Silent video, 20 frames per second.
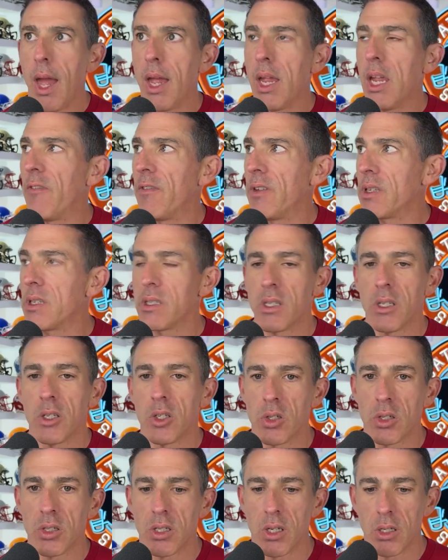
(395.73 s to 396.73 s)
is it
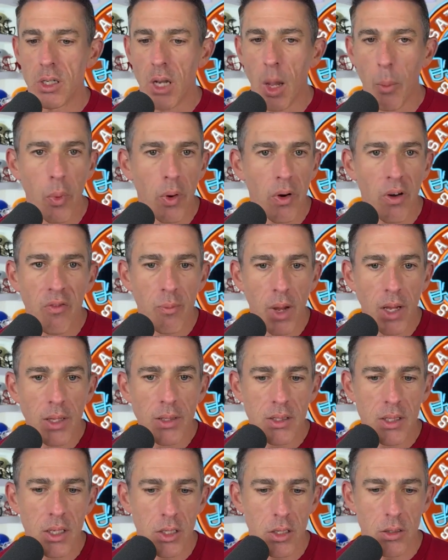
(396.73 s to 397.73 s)
just a number of
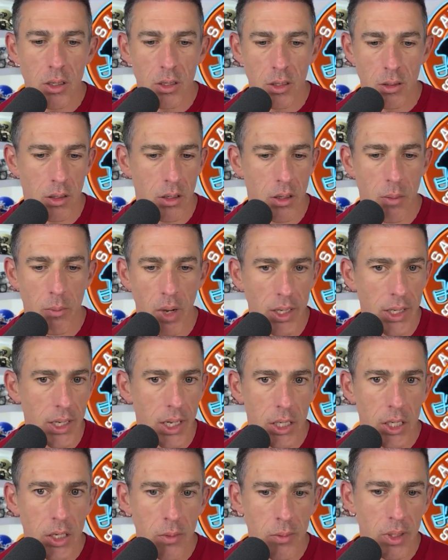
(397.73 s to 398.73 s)
months and the money
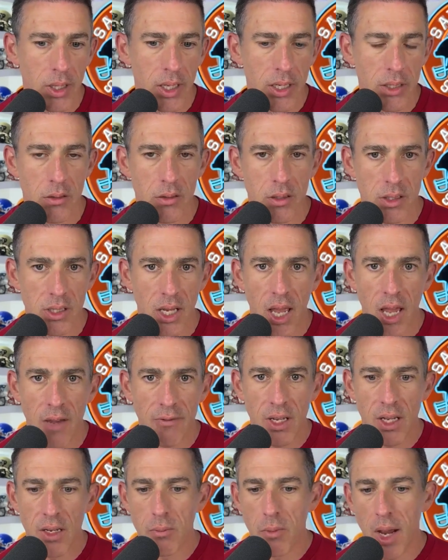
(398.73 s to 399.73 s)
accumulates, or does he have
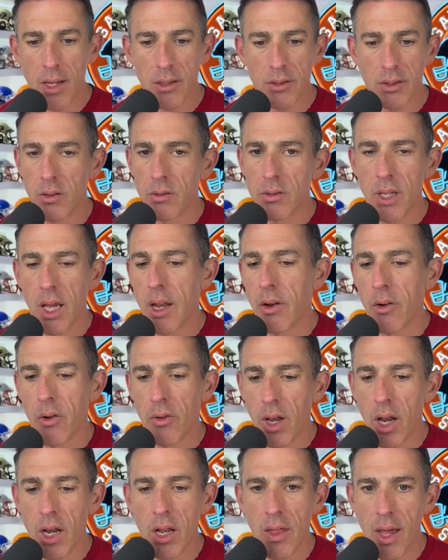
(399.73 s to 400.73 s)
to hit milestones? I don't know.
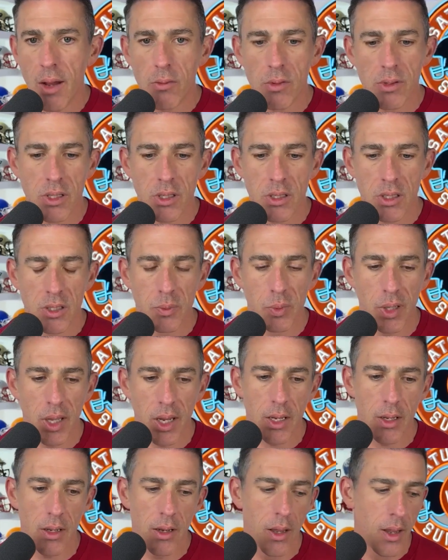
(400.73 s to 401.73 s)
None of that was
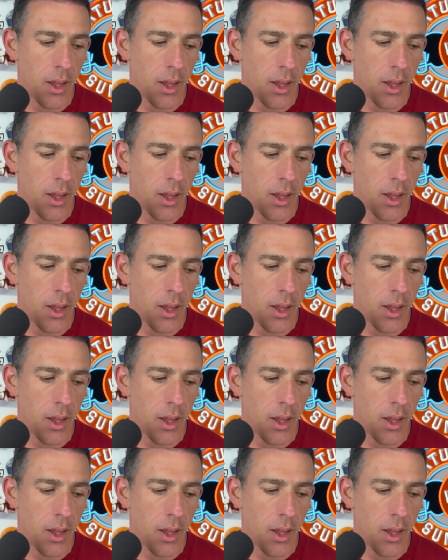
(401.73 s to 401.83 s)
explained.